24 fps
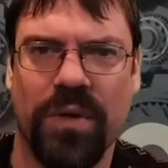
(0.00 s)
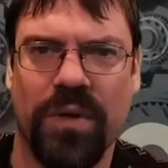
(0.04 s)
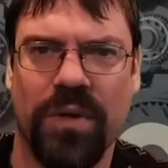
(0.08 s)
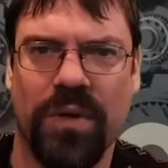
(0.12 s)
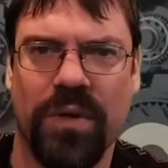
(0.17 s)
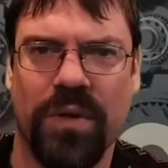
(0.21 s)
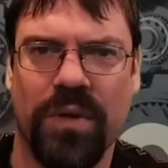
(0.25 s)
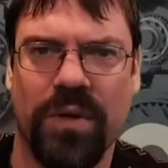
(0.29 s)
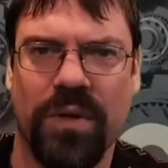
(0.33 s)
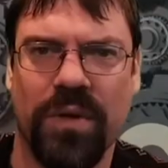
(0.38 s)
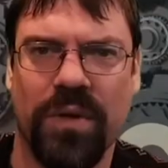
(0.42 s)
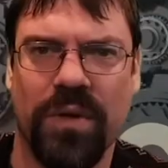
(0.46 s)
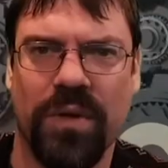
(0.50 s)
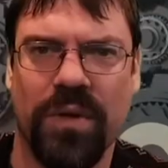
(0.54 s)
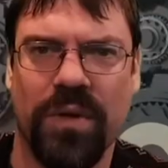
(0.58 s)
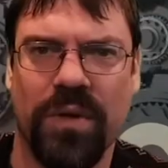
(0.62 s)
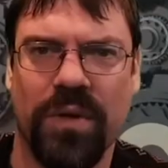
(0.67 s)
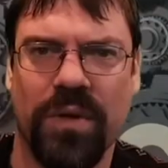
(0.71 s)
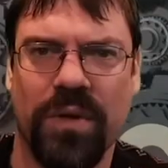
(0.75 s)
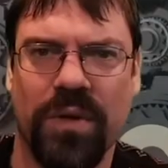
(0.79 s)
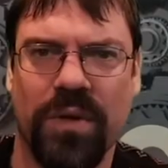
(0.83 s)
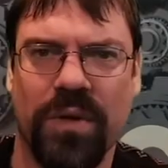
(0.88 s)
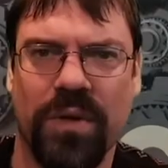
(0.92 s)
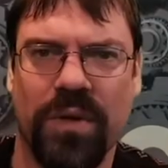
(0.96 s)

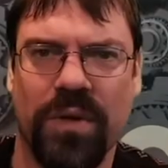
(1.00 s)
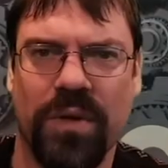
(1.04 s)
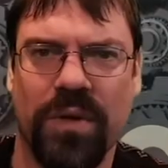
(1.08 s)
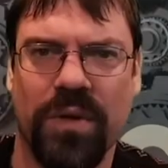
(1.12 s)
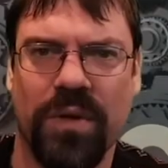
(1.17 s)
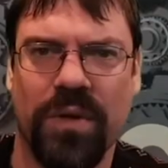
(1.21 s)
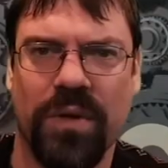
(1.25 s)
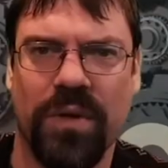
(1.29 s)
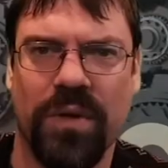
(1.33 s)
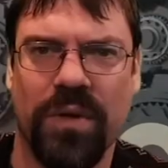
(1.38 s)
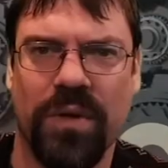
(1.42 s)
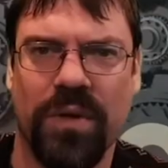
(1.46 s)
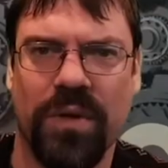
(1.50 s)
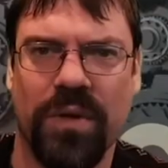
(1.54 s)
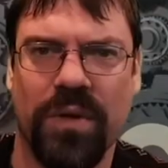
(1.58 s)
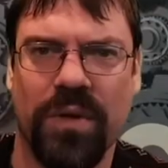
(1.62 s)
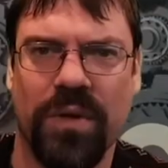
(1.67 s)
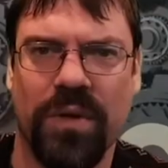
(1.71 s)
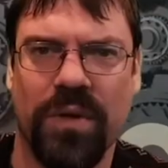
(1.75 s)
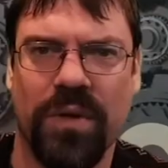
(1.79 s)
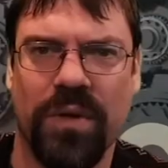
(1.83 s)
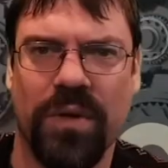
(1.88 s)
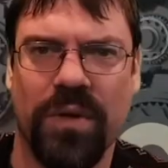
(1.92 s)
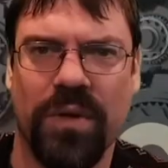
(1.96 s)

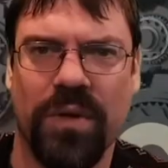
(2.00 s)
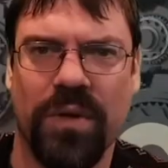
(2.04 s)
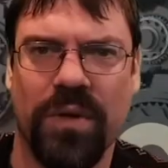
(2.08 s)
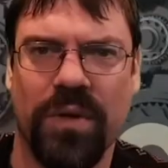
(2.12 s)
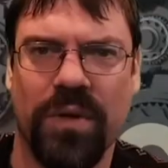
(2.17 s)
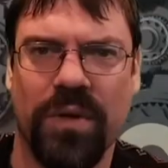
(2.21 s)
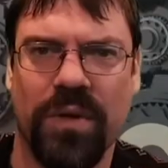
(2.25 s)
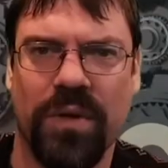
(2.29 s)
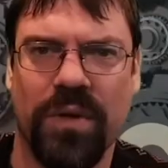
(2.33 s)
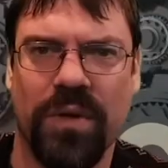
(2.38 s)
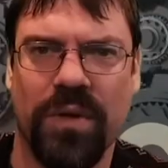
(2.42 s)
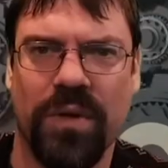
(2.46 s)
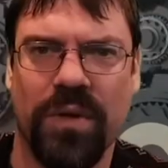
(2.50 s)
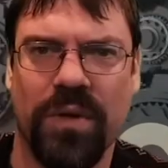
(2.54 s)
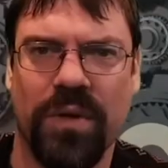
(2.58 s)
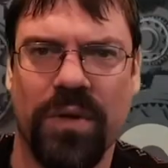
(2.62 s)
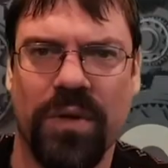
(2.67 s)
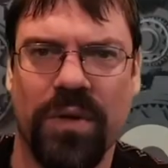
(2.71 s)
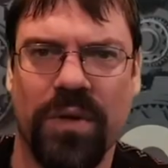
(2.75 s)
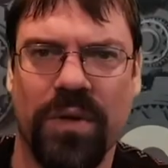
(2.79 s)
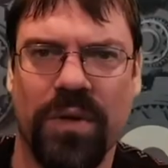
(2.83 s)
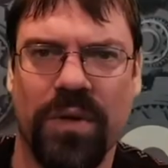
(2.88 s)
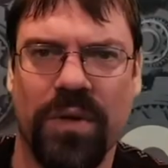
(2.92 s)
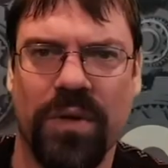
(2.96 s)

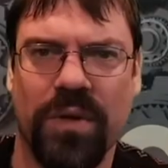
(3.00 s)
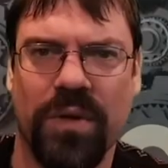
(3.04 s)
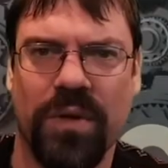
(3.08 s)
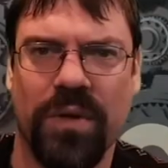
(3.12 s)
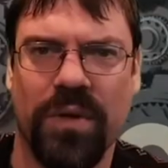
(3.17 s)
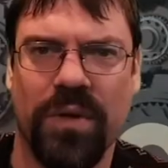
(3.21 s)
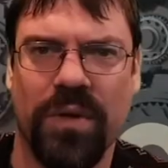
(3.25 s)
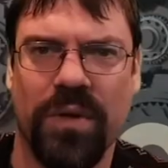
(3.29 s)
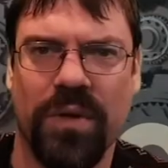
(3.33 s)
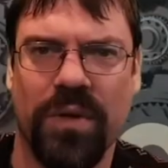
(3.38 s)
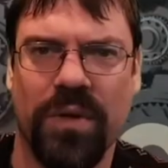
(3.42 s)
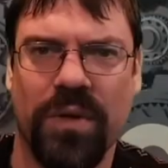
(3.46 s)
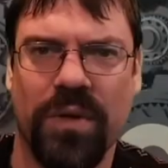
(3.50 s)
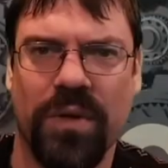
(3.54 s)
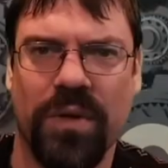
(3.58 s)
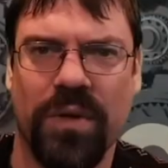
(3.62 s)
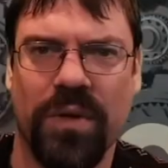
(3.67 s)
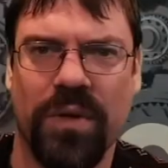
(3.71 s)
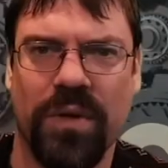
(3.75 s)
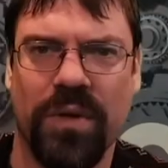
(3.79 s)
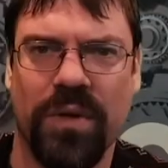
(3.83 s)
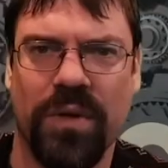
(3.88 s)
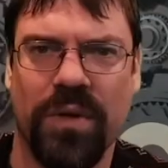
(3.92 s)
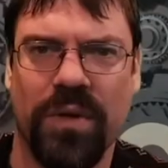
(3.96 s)

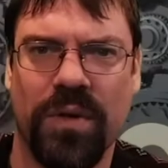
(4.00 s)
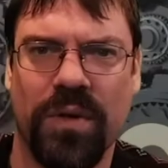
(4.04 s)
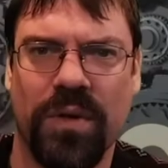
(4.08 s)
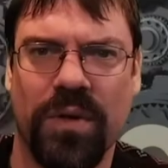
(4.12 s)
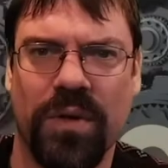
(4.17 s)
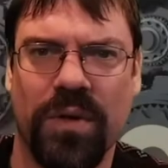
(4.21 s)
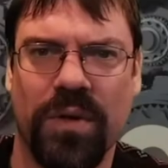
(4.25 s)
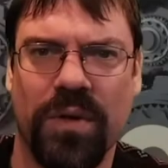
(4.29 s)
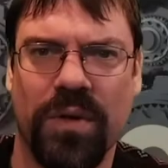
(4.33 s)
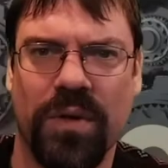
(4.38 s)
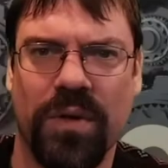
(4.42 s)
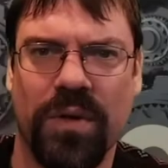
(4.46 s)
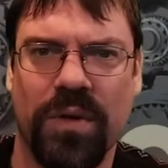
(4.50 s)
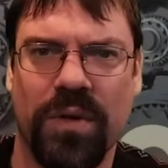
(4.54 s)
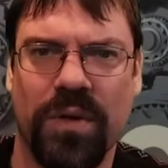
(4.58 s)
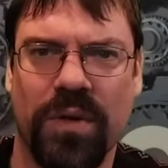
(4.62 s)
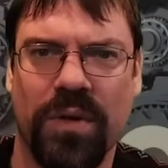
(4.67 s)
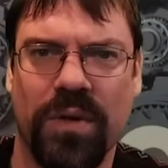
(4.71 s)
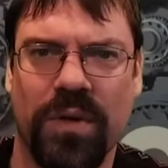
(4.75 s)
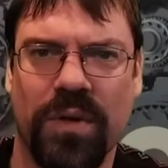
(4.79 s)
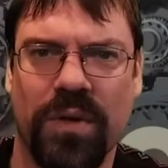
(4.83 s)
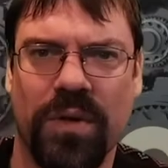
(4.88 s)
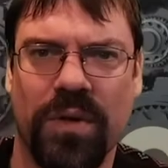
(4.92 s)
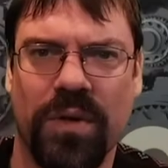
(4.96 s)

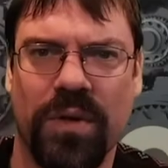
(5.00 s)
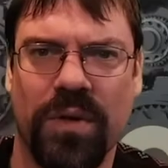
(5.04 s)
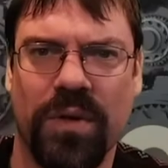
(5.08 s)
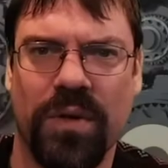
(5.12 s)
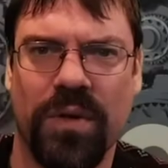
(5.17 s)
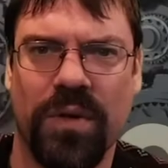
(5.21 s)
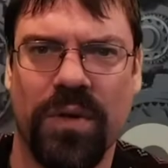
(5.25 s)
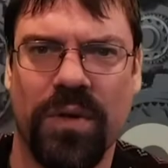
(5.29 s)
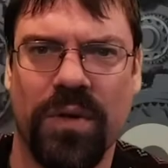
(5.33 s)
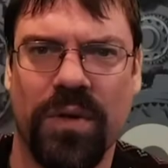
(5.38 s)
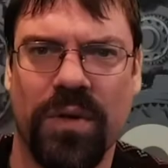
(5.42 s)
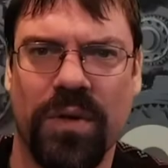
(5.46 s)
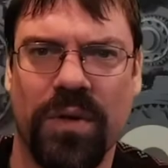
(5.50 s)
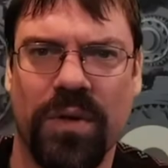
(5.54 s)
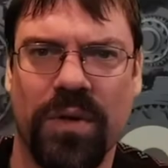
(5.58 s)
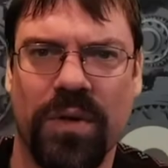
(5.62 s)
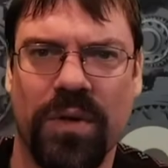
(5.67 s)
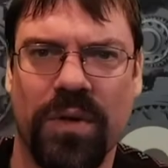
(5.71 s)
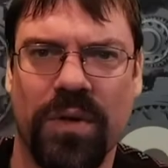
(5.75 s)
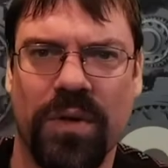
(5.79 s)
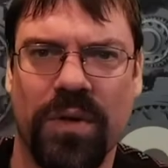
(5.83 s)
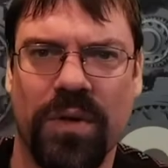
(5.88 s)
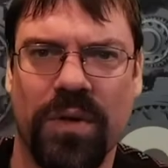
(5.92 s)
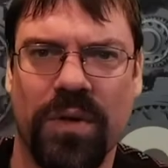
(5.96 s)

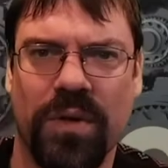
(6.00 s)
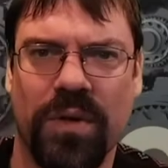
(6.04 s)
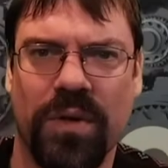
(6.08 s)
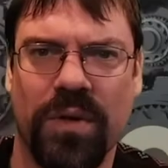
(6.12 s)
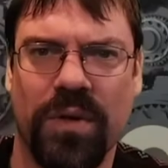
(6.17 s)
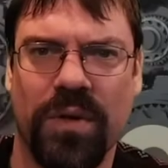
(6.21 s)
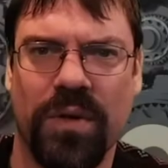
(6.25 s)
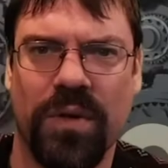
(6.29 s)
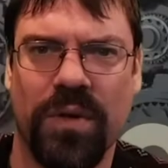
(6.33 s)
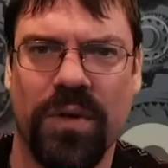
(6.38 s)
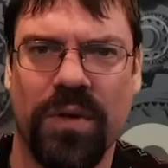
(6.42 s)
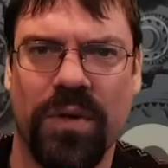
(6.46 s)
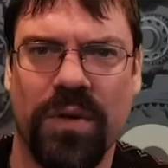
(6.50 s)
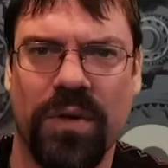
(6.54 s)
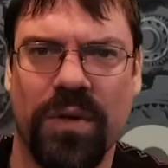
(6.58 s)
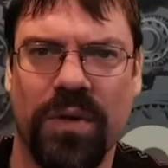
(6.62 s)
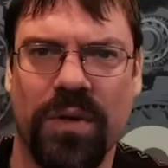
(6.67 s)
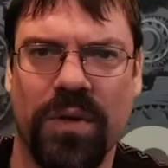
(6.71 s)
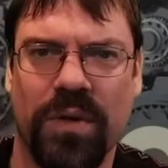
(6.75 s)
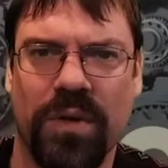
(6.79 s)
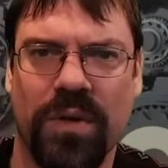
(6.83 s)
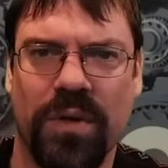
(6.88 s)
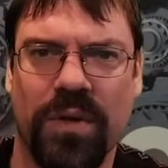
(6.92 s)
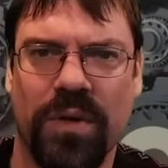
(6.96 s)

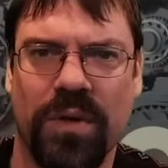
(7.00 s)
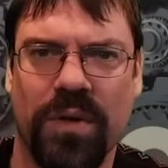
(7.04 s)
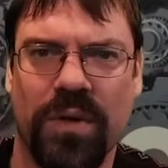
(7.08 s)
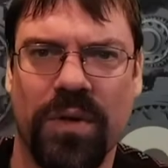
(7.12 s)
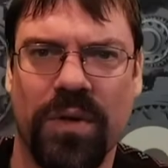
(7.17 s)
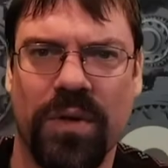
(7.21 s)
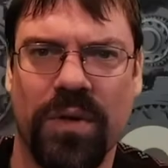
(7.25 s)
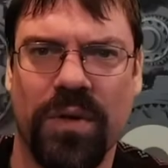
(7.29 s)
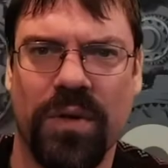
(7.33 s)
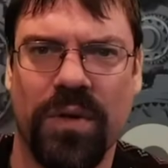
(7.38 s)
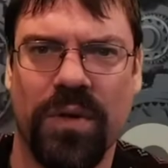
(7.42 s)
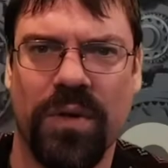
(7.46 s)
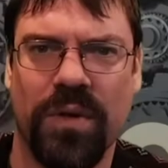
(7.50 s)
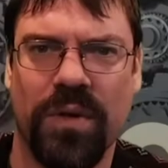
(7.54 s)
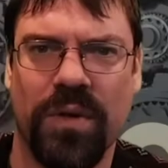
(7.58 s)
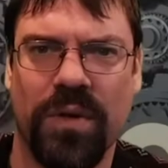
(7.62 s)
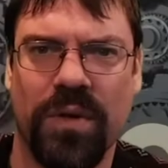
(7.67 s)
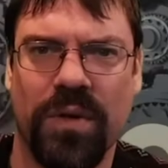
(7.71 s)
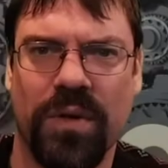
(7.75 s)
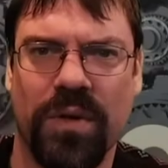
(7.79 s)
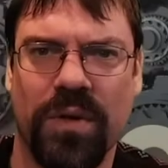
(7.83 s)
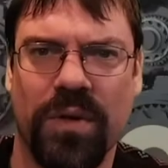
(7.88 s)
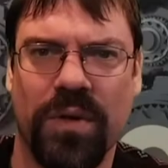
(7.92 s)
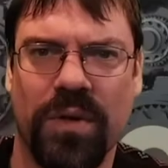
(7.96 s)
(silent)